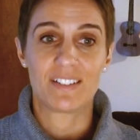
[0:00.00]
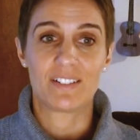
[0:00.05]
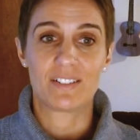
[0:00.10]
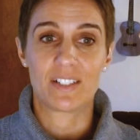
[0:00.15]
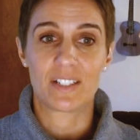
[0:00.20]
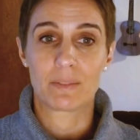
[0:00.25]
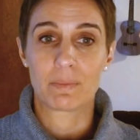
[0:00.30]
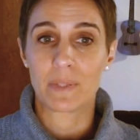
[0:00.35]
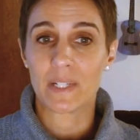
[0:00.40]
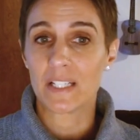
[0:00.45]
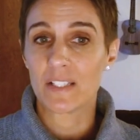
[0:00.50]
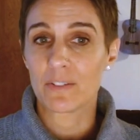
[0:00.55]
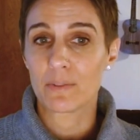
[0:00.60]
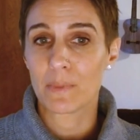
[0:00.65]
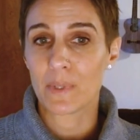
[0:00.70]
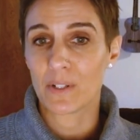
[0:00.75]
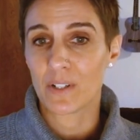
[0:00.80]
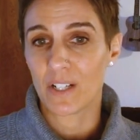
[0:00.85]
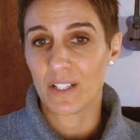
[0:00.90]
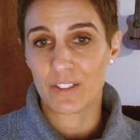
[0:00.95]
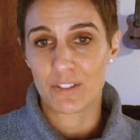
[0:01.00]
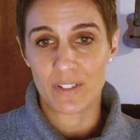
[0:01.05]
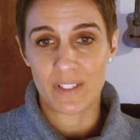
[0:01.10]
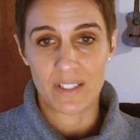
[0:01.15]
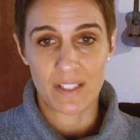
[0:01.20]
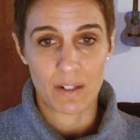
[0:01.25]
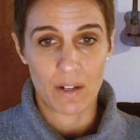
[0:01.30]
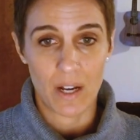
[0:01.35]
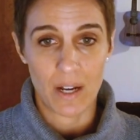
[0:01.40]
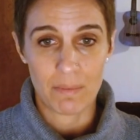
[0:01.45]
they're displaced from their
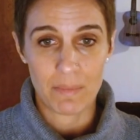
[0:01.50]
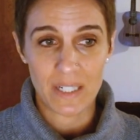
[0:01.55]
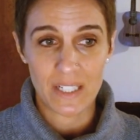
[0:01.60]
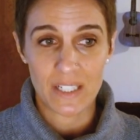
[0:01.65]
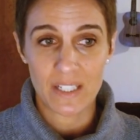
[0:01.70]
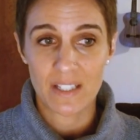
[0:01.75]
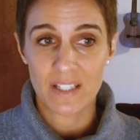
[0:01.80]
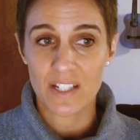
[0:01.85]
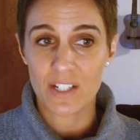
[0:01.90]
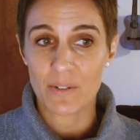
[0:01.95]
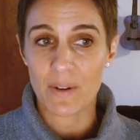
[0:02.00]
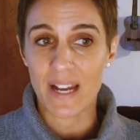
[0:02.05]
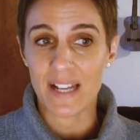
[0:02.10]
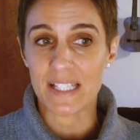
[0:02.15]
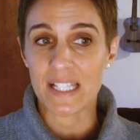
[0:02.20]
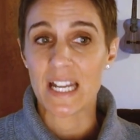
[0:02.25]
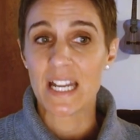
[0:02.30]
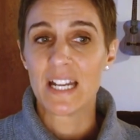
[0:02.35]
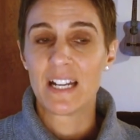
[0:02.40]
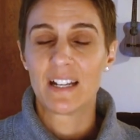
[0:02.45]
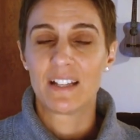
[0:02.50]
countries and coming to the US,